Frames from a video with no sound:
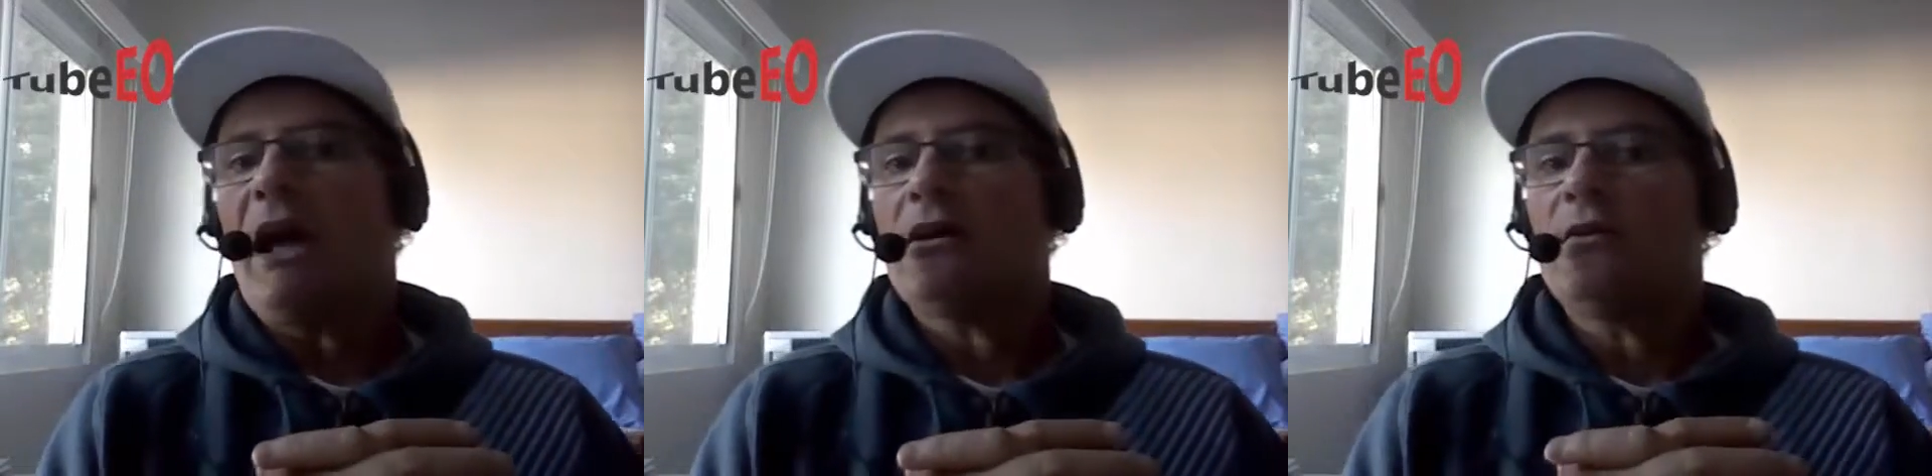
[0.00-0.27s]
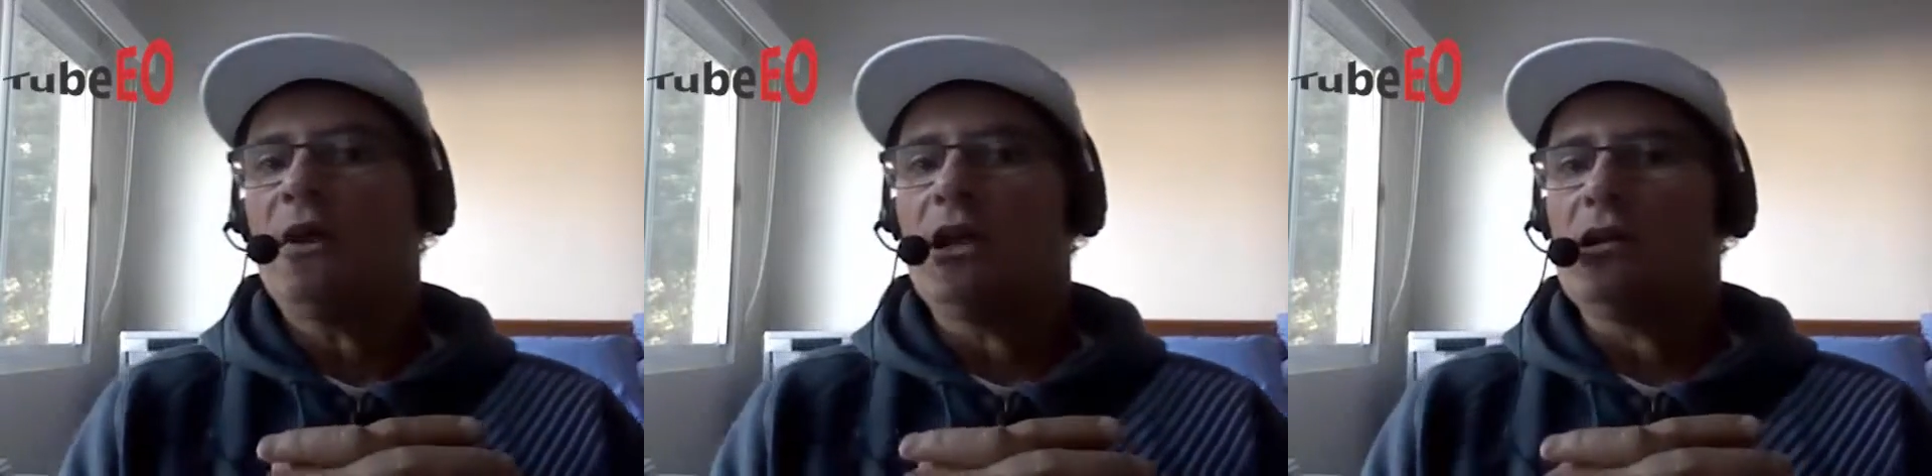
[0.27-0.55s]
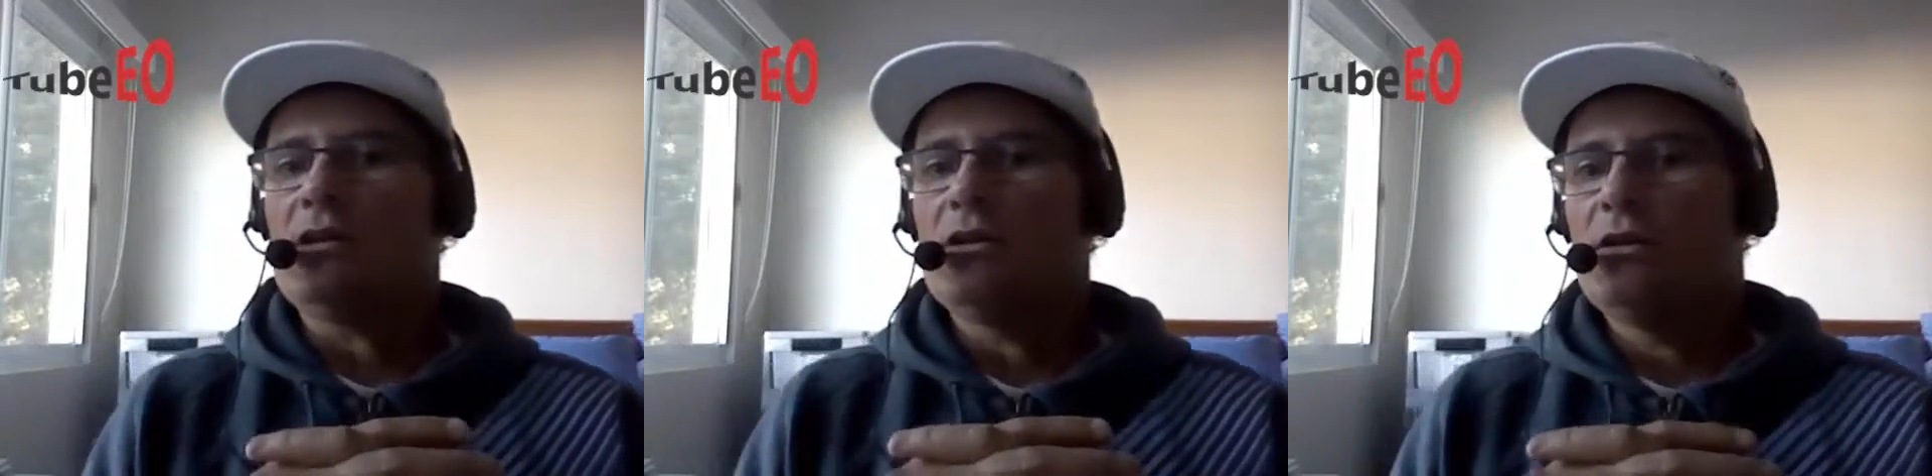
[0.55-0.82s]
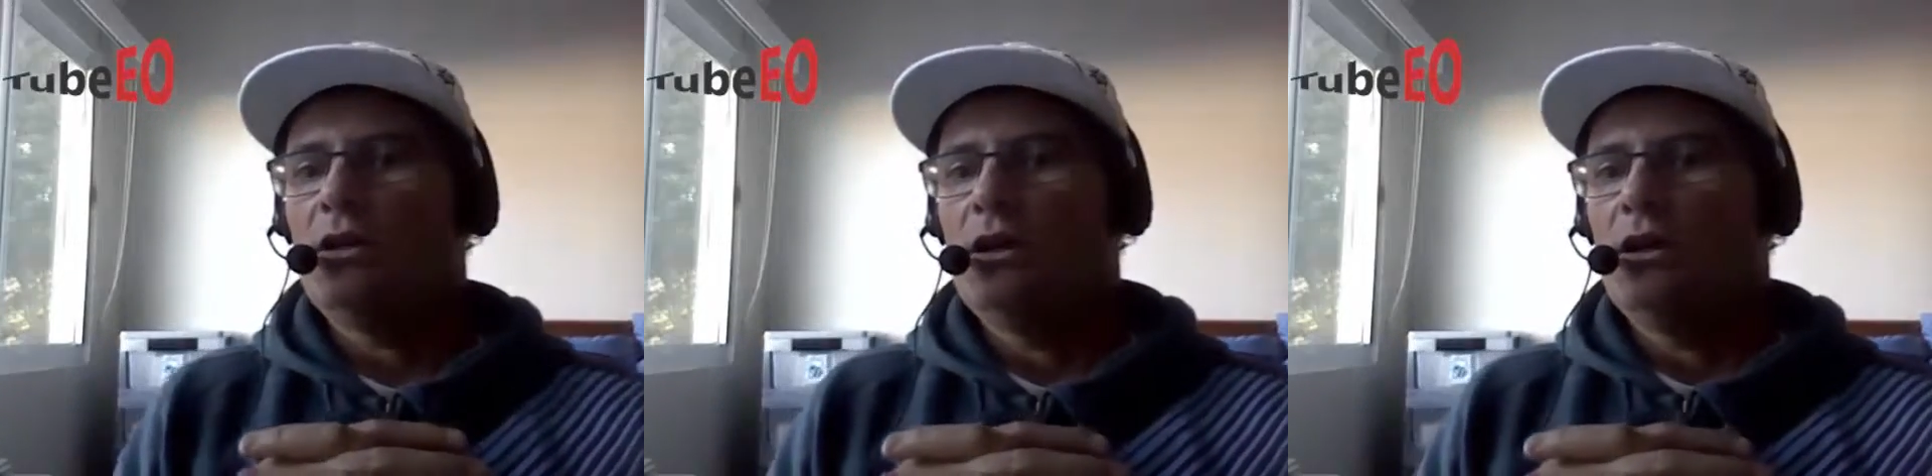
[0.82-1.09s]
background
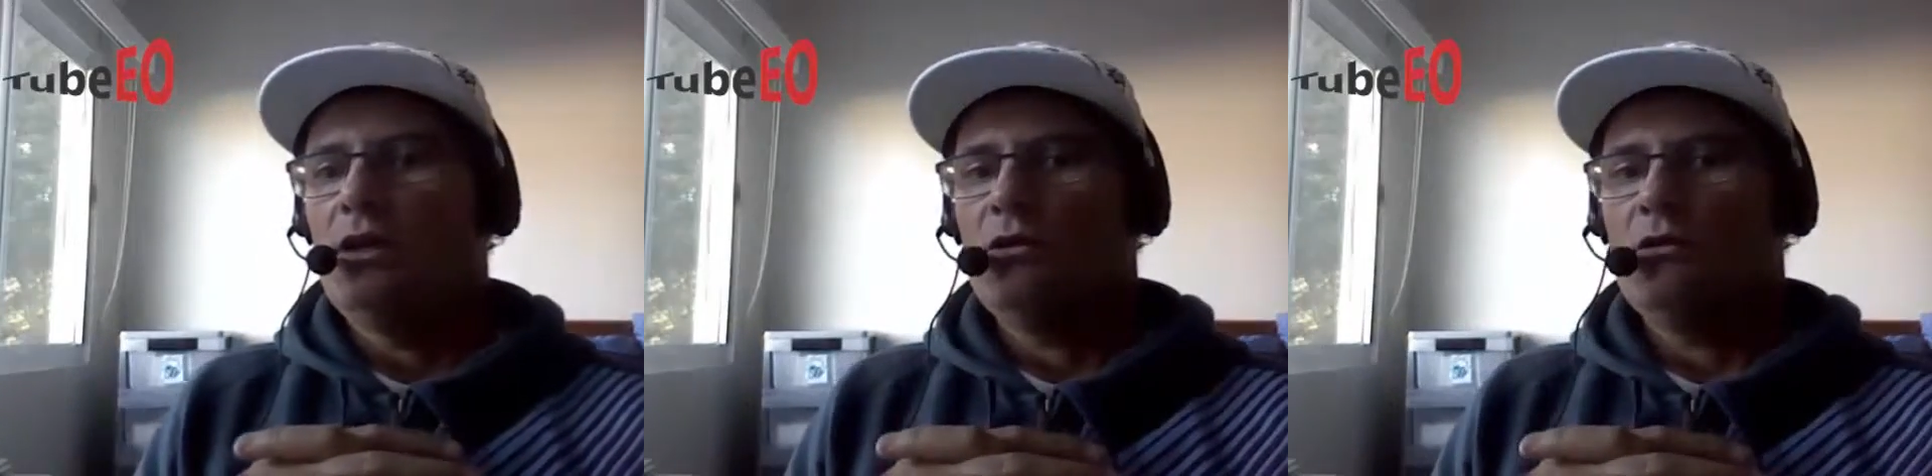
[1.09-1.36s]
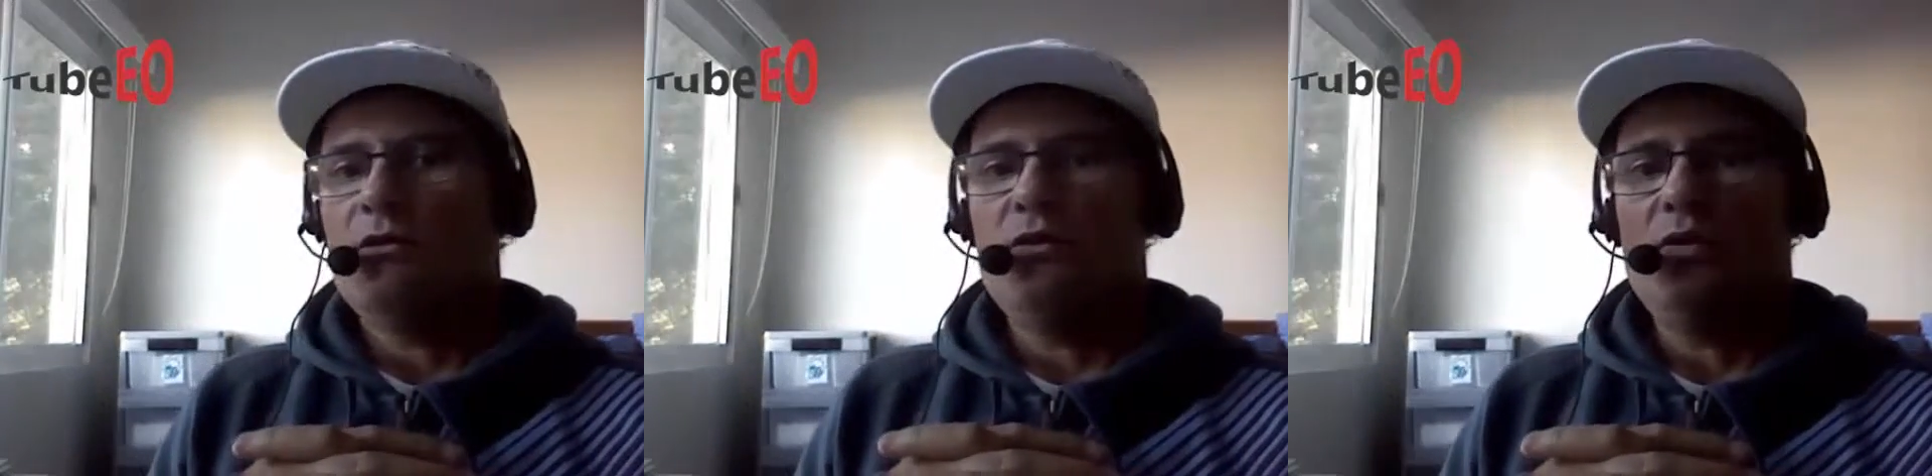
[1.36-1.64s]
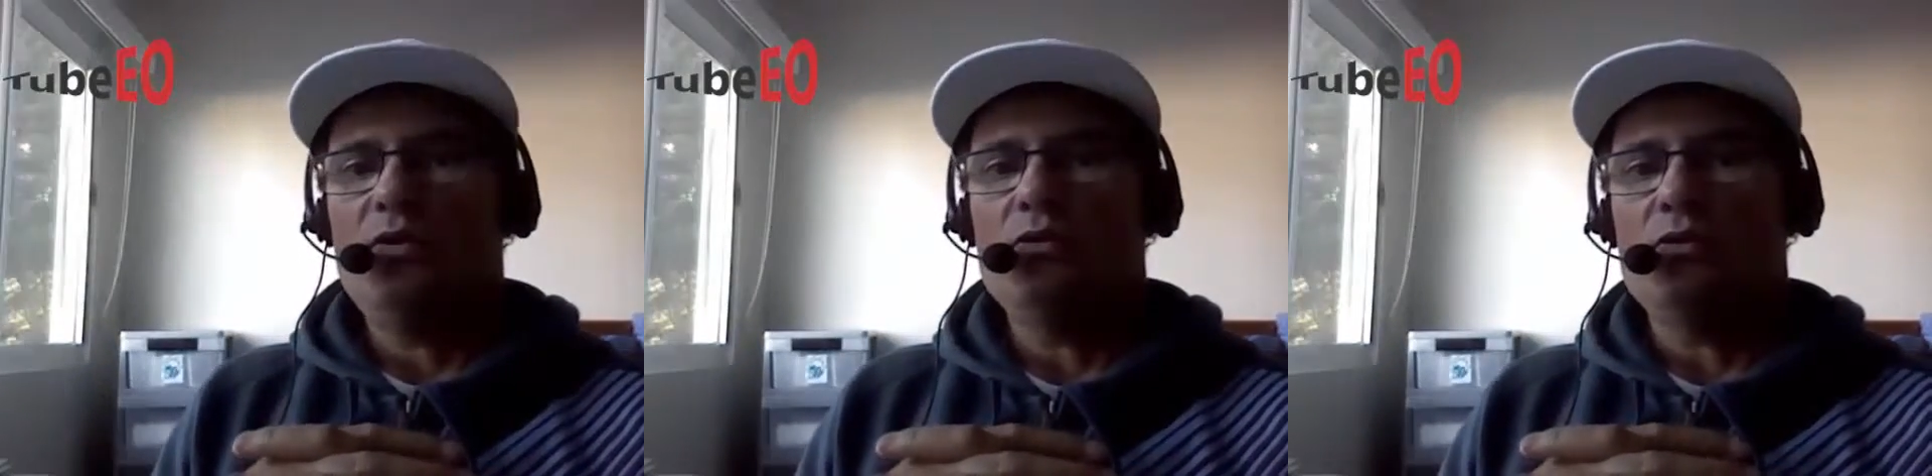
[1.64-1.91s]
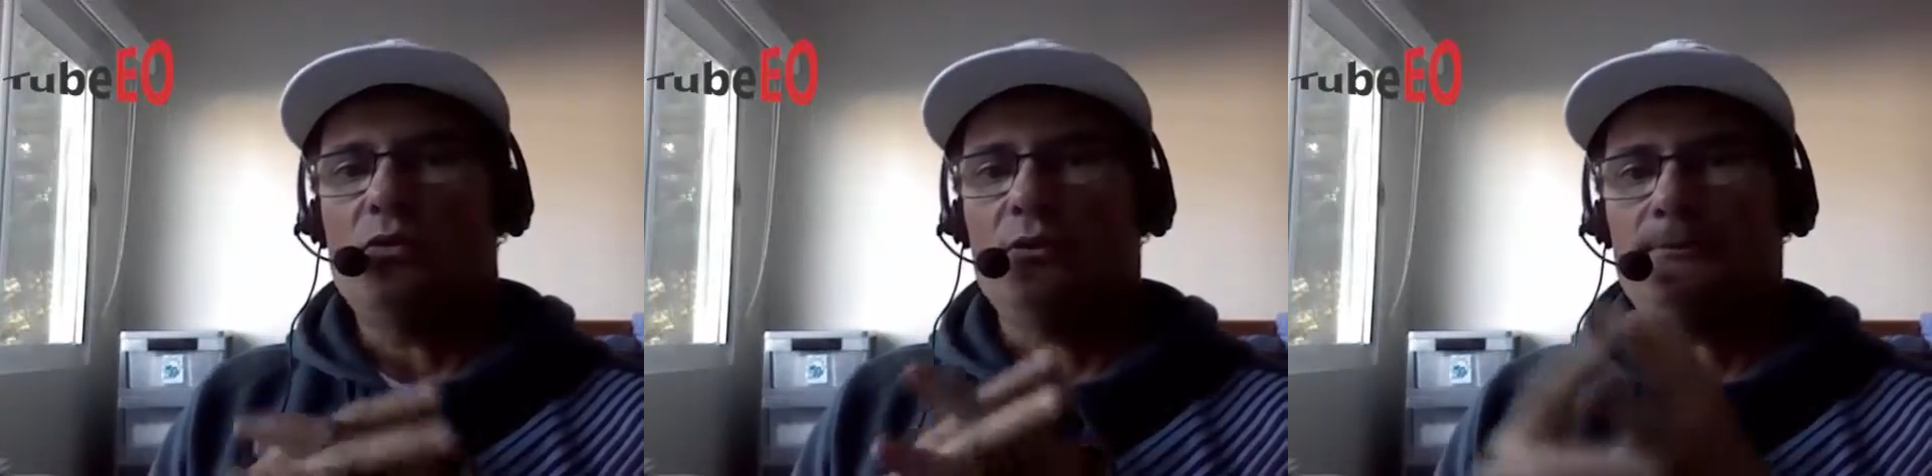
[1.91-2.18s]
to
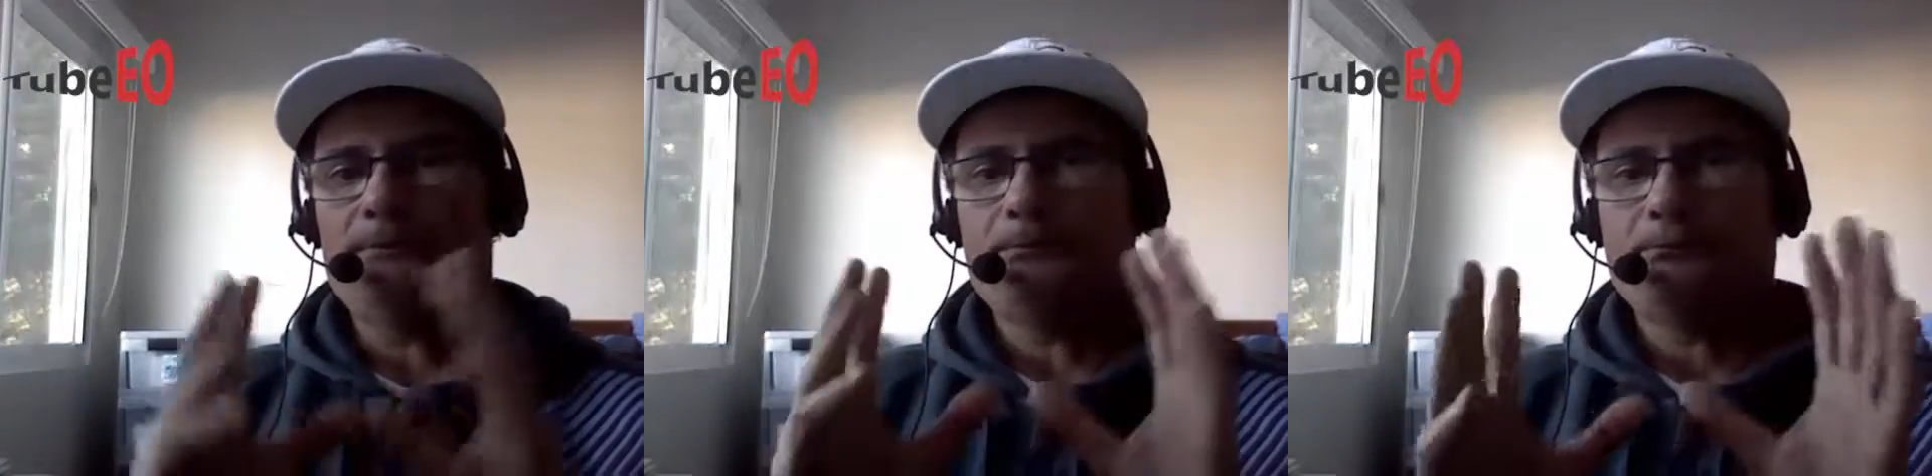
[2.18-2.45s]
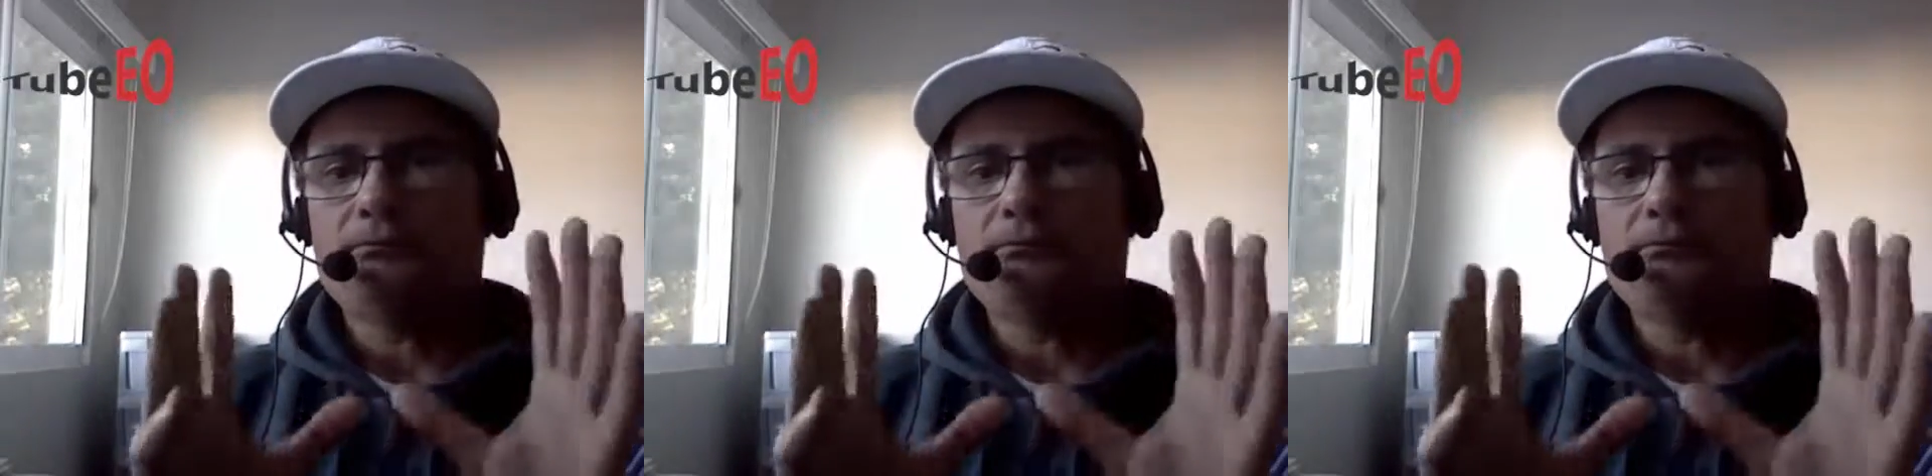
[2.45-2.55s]
your